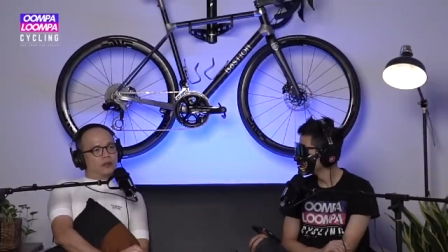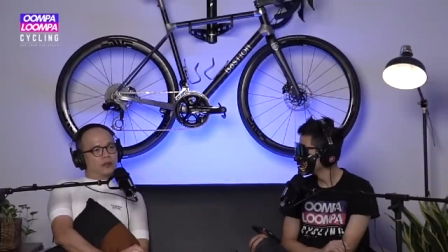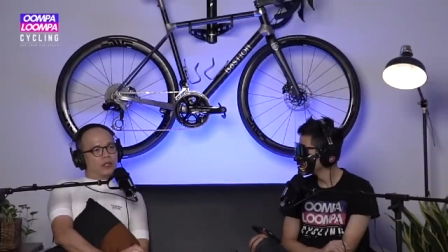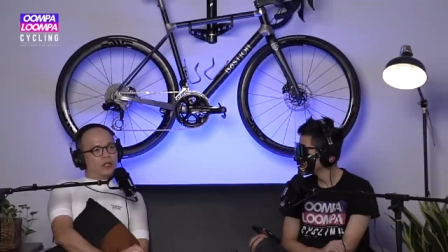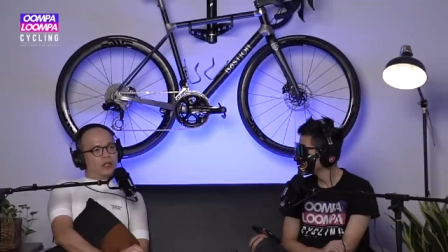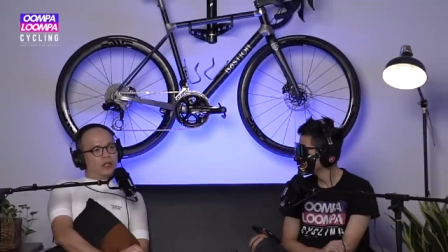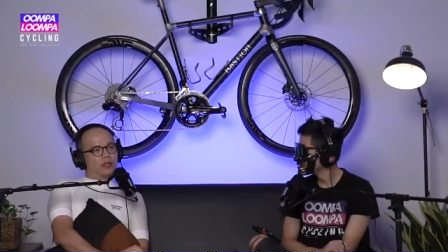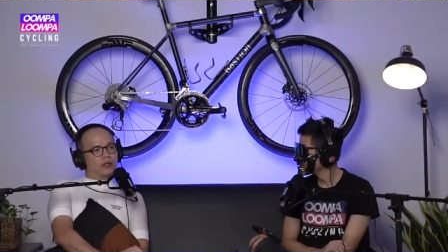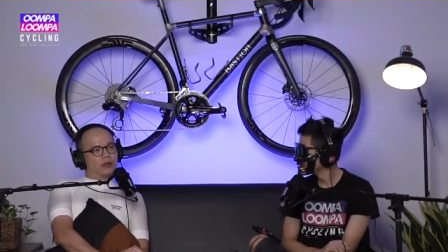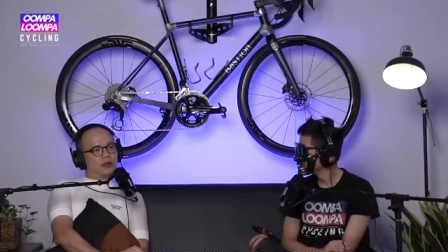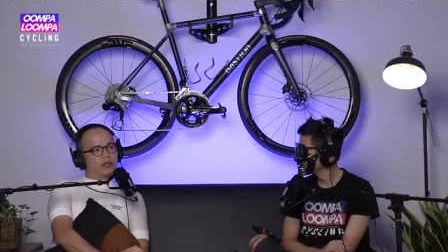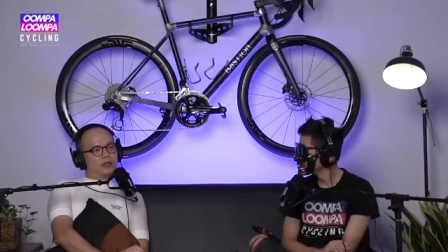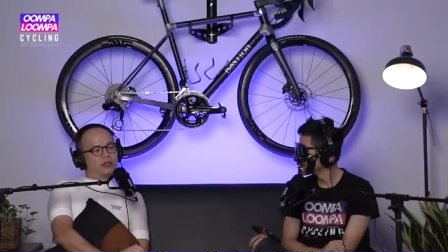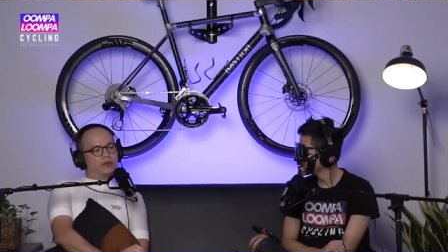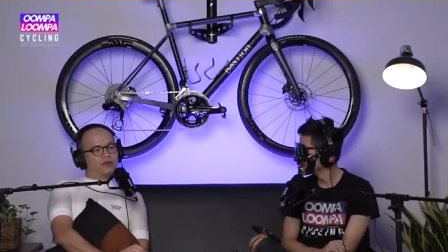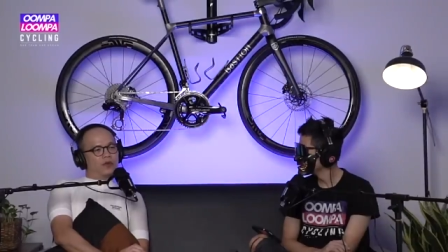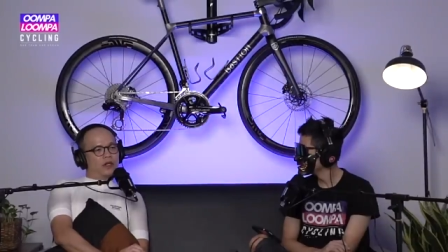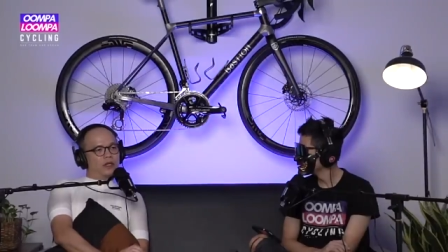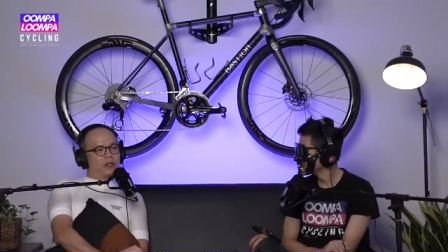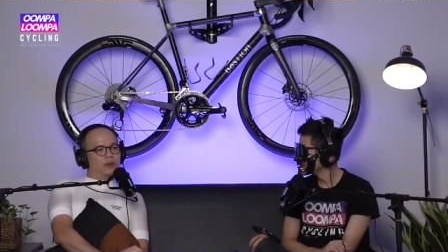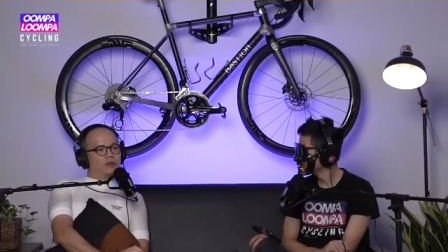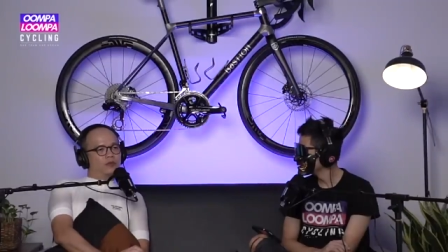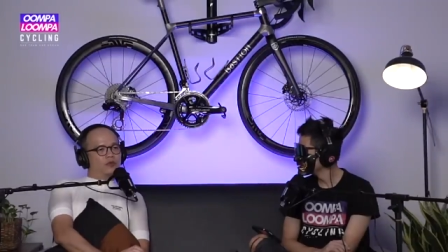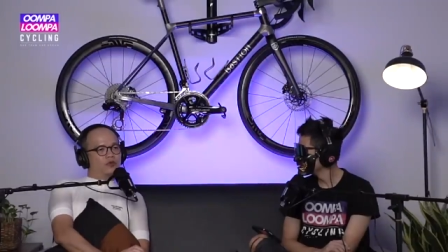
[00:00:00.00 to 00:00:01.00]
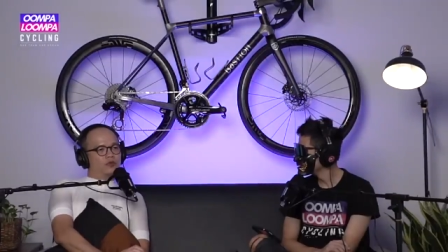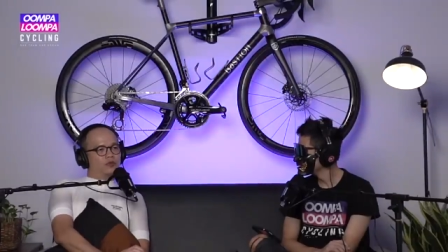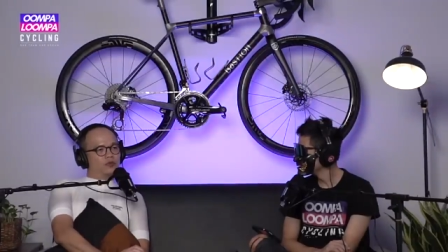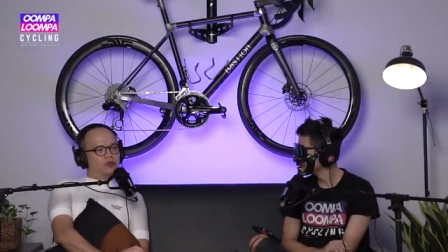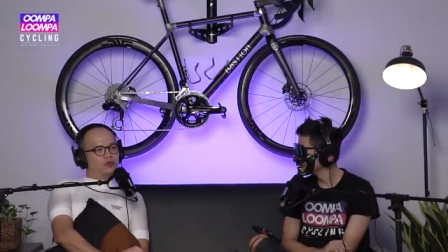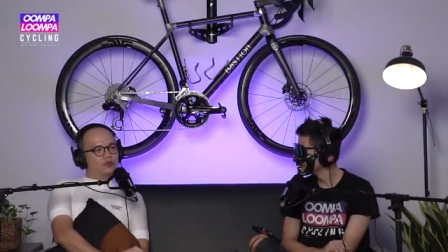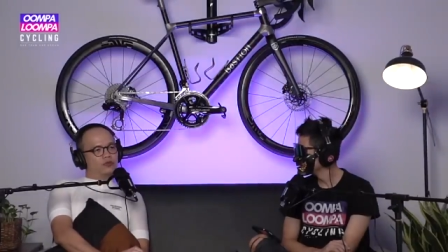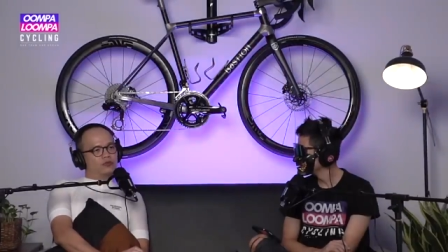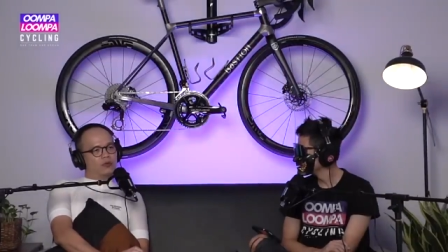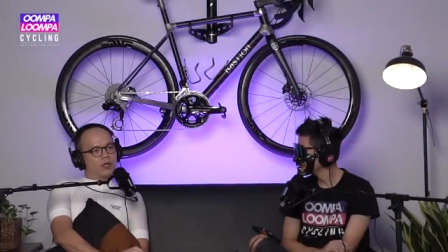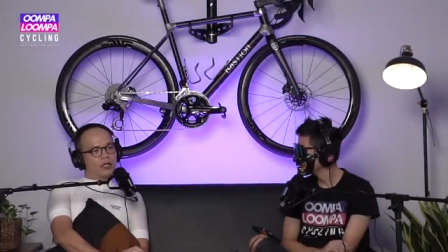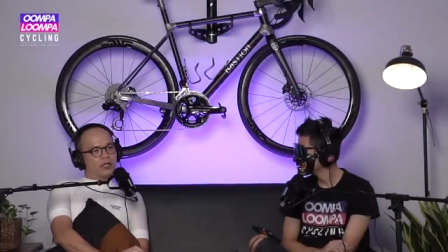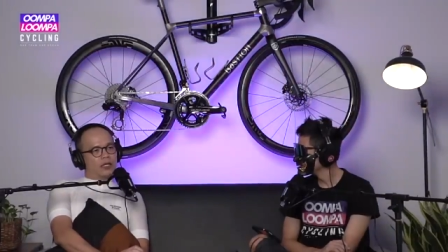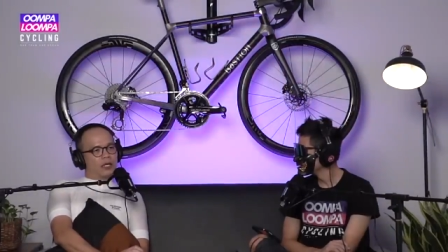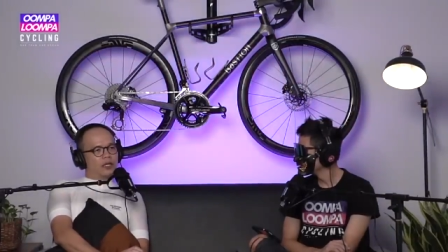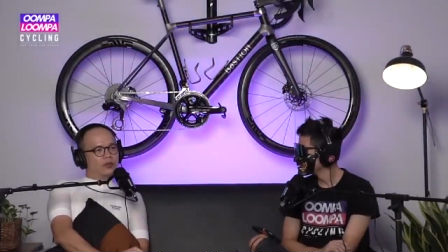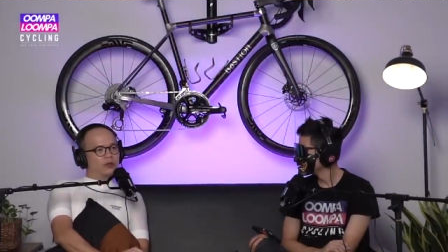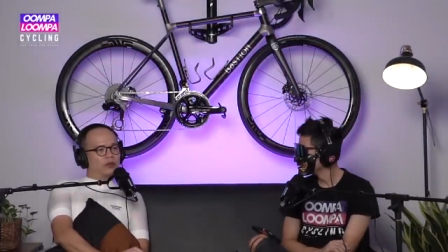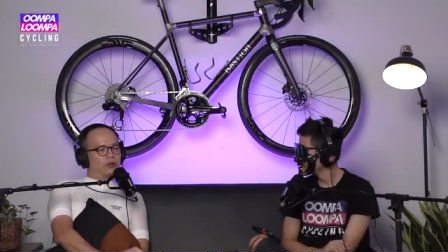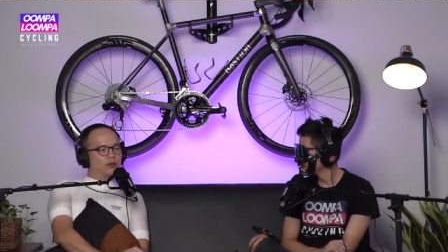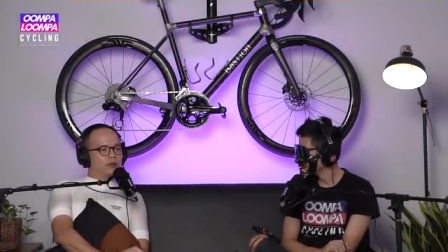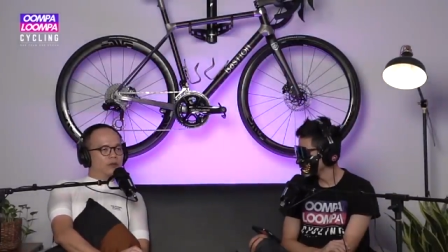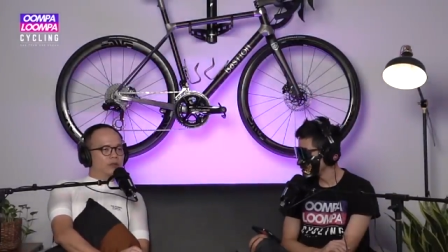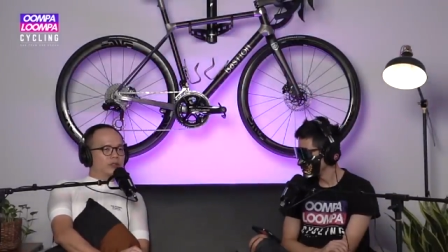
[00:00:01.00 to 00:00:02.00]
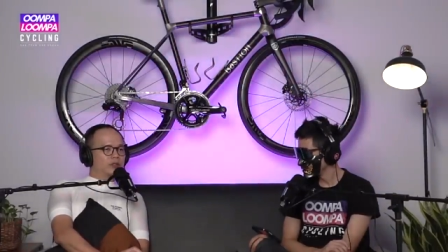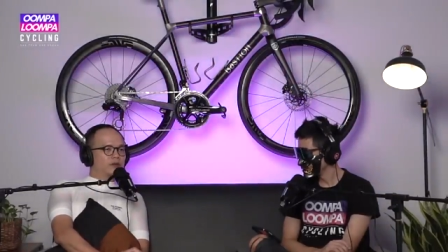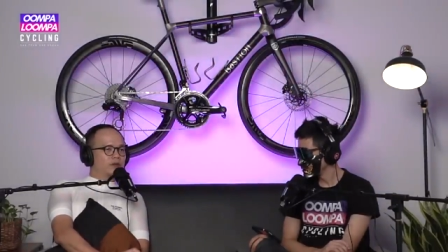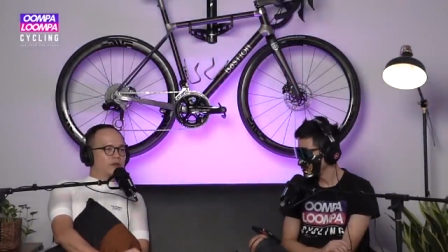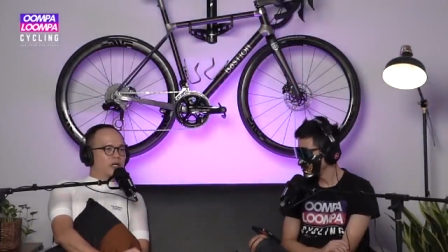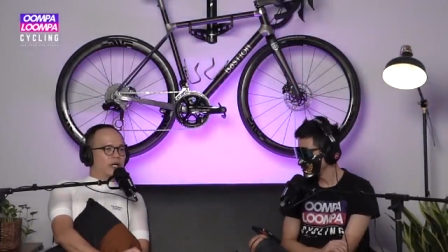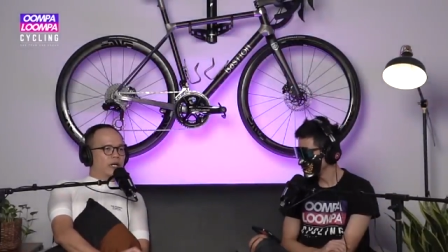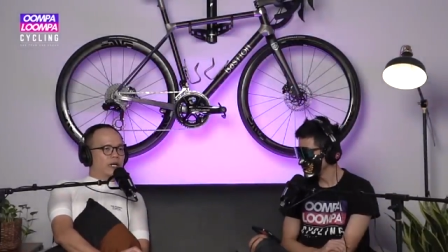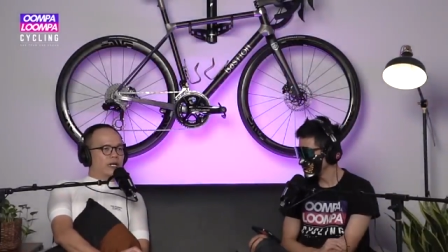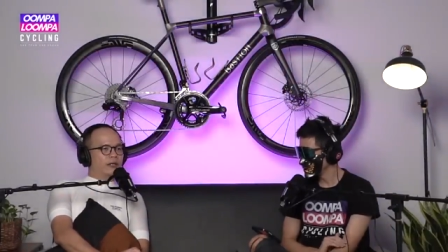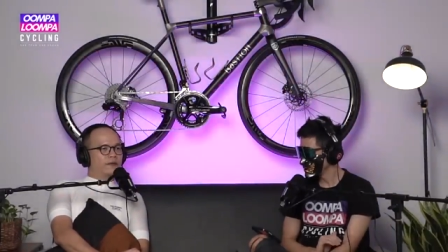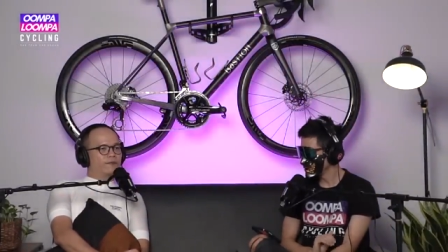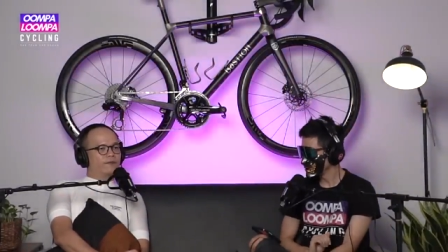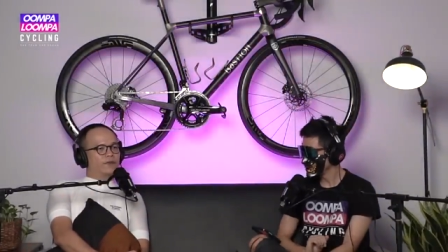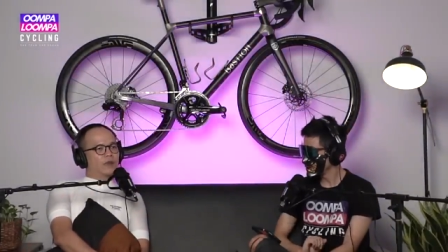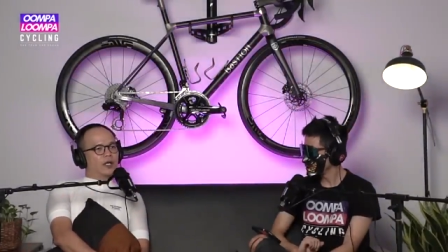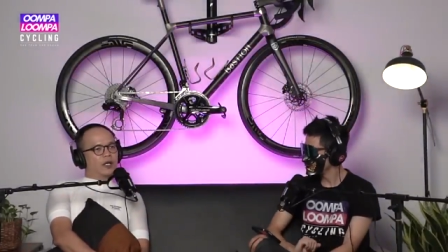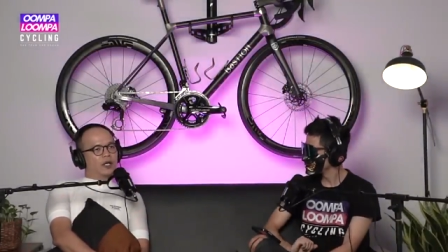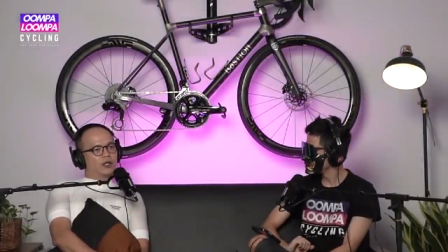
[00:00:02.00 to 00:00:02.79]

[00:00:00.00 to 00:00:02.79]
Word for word: okay, this frame to do what endurance ride.